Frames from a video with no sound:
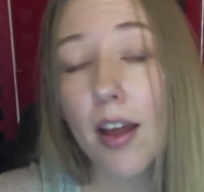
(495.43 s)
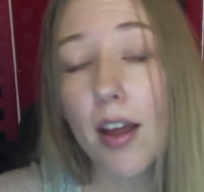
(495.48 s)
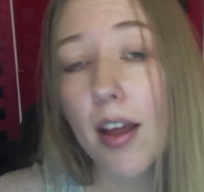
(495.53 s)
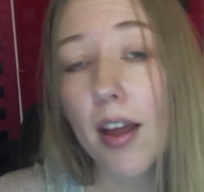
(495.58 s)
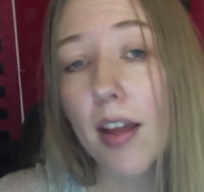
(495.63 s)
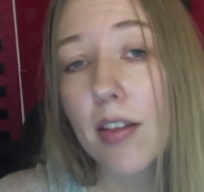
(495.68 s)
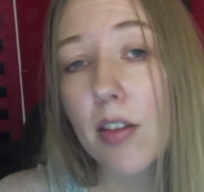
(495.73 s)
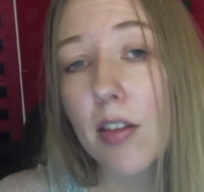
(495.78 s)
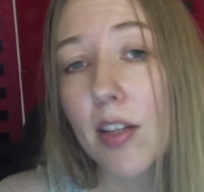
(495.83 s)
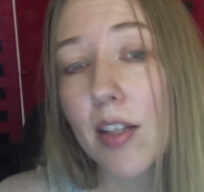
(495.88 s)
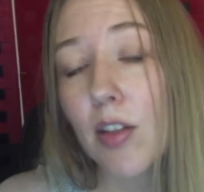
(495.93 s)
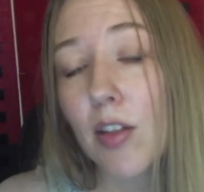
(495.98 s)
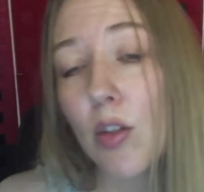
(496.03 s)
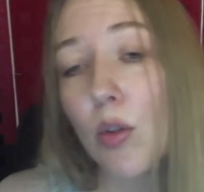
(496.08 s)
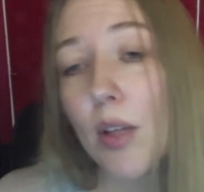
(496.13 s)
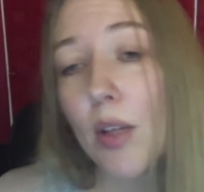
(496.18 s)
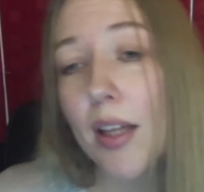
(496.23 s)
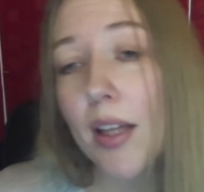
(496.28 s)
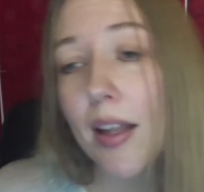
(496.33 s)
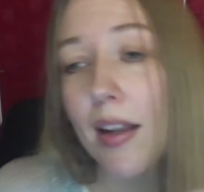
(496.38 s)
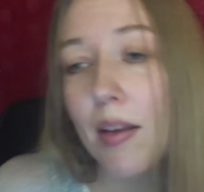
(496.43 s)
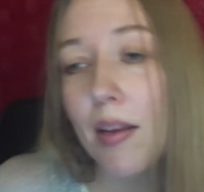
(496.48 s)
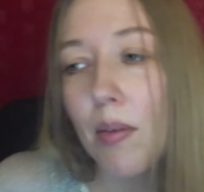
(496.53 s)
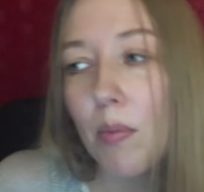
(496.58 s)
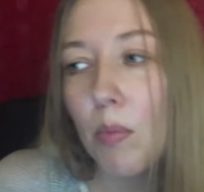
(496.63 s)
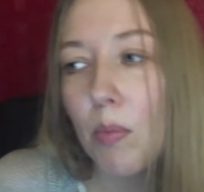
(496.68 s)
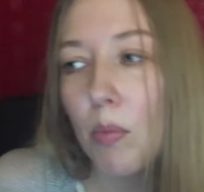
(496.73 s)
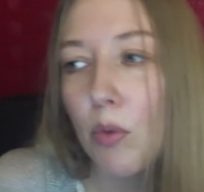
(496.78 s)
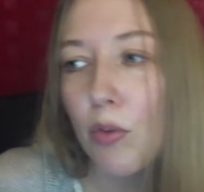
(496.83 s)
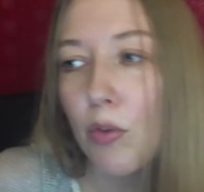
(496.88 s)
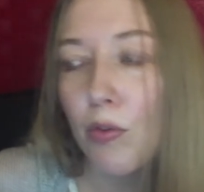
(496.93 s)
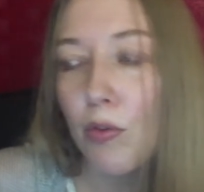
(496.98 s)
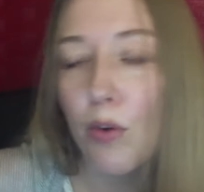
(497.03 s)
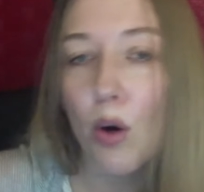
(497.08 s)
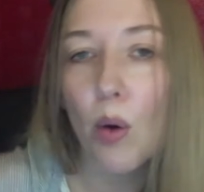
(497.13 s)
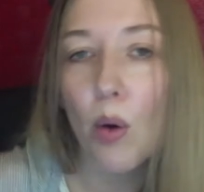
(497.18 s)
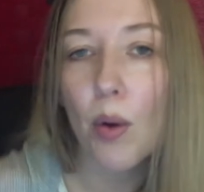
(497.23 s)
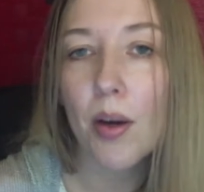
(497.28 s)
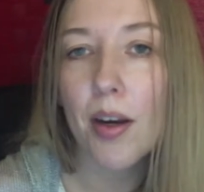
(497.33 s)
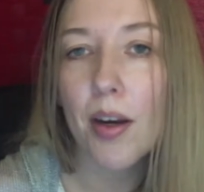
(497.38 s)
so that you can move
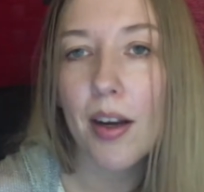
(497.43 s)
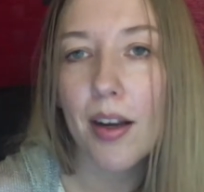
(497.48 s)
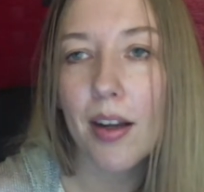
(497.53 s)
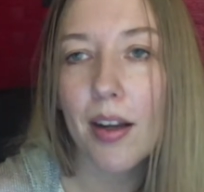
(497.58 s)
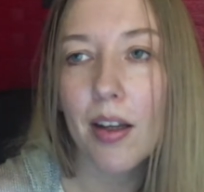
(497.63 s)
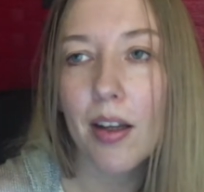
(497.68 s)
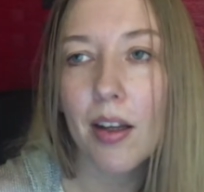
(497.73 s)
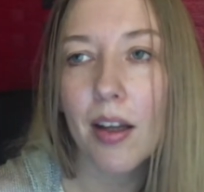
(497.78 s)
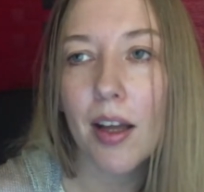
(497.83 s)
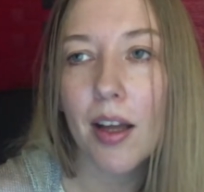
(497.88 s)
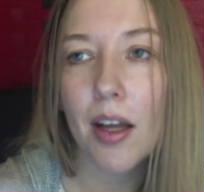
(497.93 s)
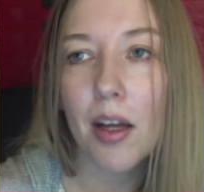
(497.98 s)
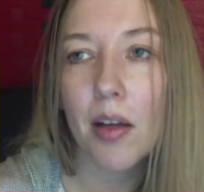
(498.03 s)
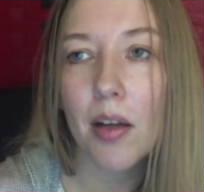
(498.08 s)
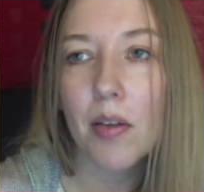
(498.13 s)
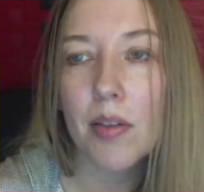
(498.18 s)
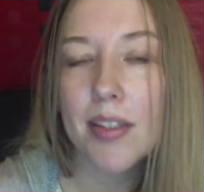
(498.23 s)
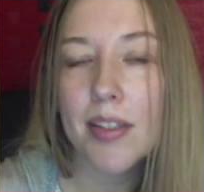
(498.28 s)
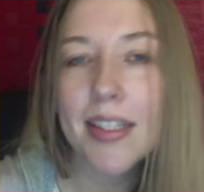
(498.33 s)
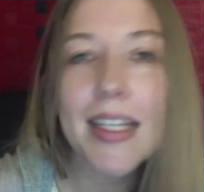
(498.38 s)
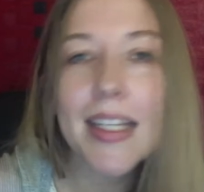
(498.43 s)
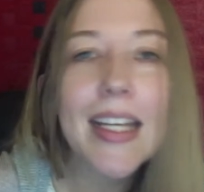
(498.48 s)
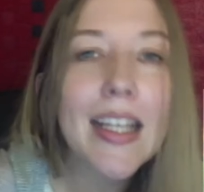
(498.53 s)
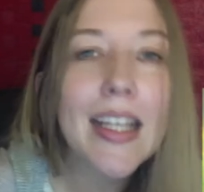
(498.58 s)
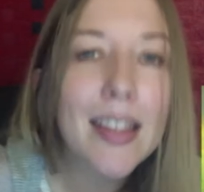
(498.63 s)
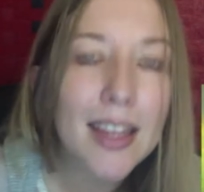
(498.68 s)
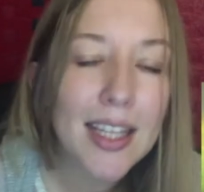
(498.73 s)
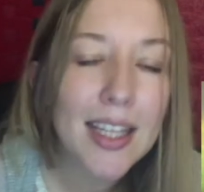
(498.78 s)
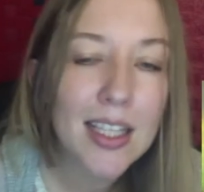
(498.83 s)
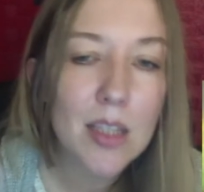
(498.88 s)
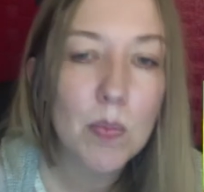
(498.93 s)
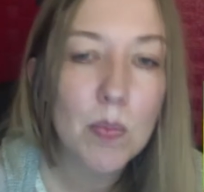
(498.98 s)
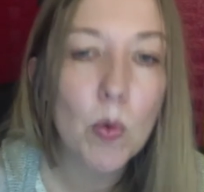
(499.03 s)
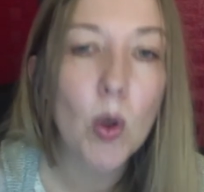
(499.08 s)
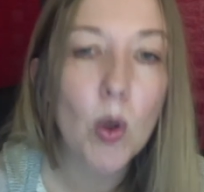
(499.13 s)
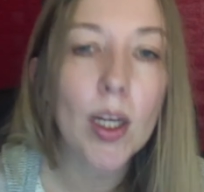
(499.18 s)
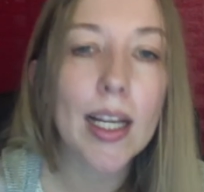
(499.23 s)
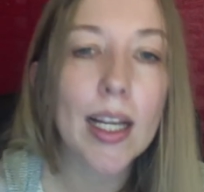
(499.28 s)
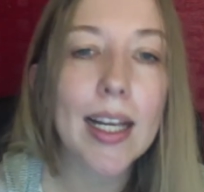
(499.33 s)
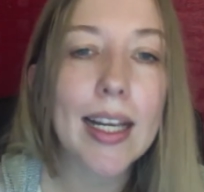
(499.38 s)
forward seeing things
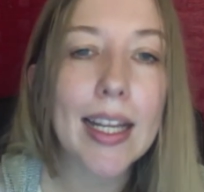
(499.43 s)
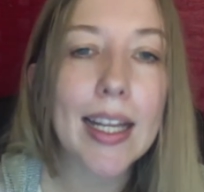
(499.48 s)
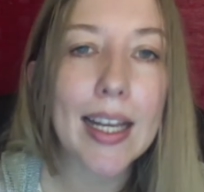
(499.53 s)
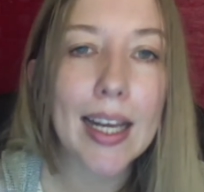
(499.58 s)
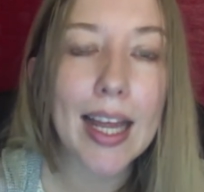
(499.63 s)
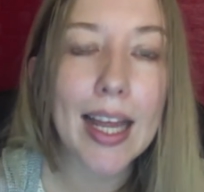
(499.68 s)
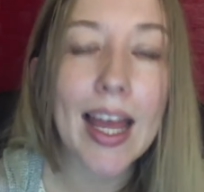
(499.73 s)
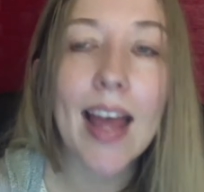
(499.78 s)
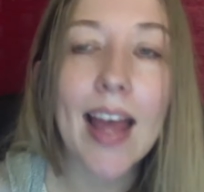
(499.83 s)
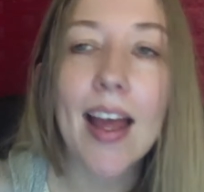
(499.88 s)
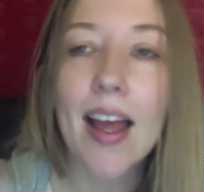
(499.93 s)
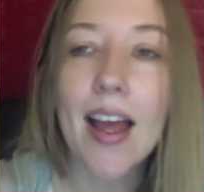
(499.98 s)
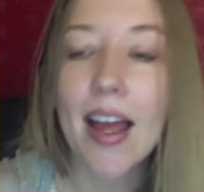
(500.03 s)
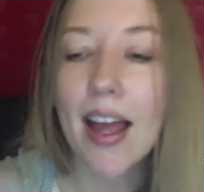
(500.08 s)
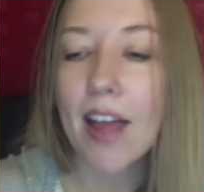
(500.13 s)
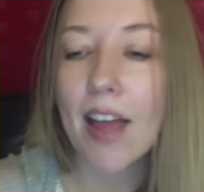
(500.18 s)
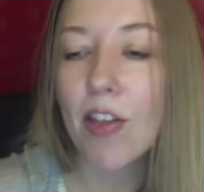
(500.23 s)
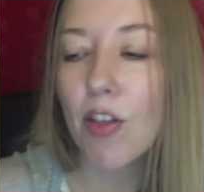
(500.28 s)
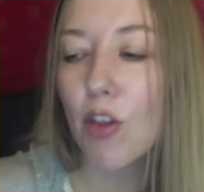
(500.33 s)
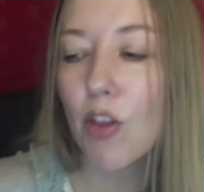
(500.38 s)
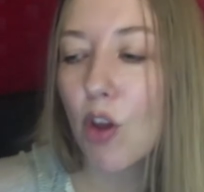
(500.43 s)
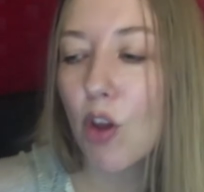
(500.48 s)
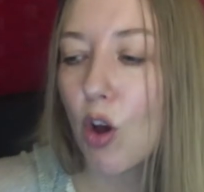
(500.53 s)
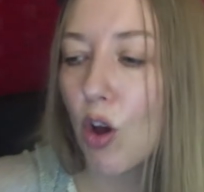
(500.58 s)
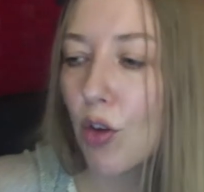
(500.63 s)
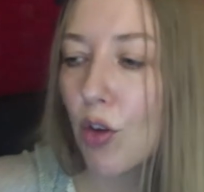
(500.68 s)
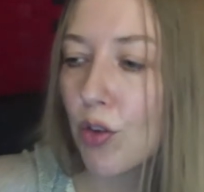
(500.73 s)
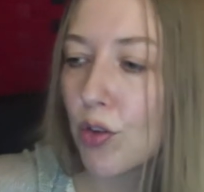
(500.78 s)
more clearly and not